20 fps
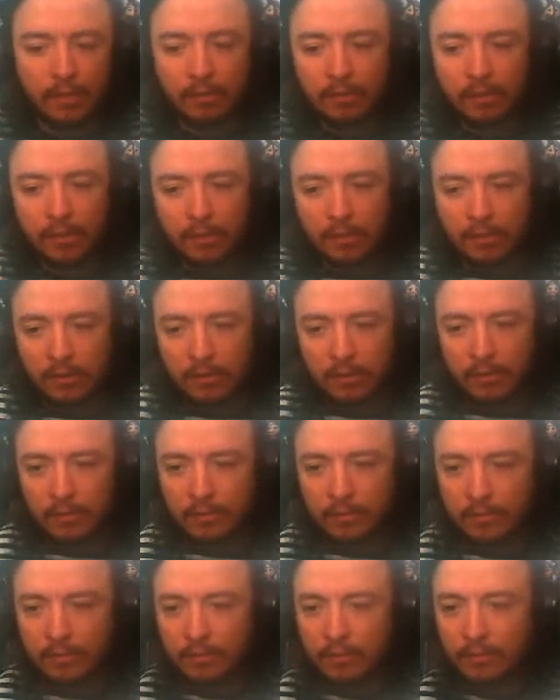me.
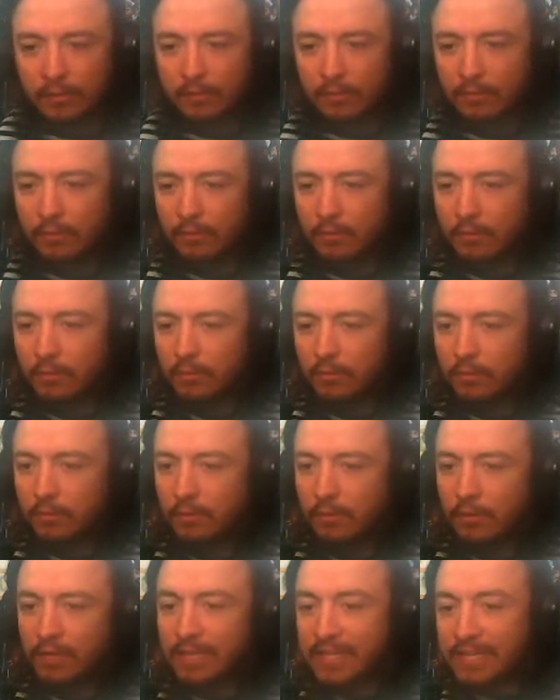Chris?
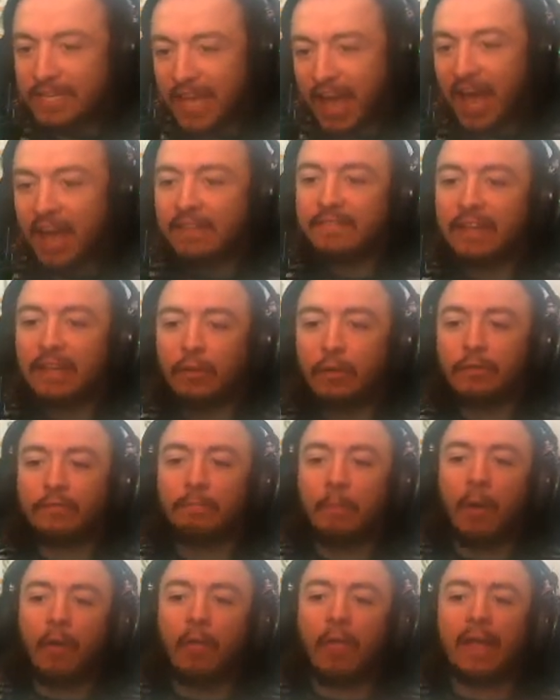Yes, he
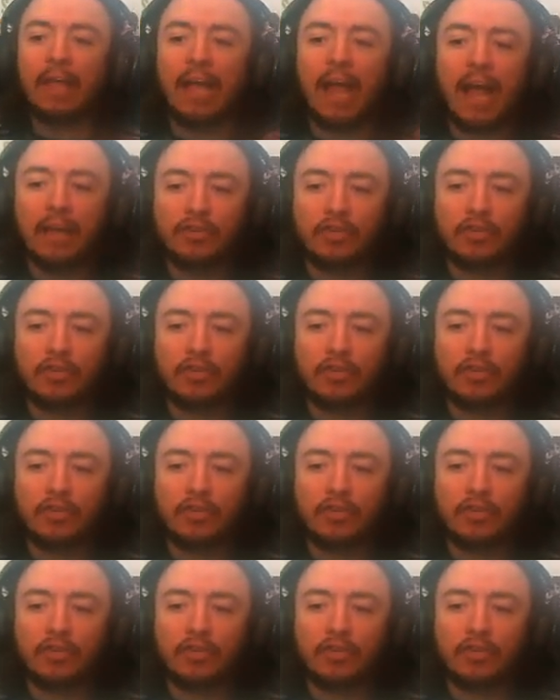looks more like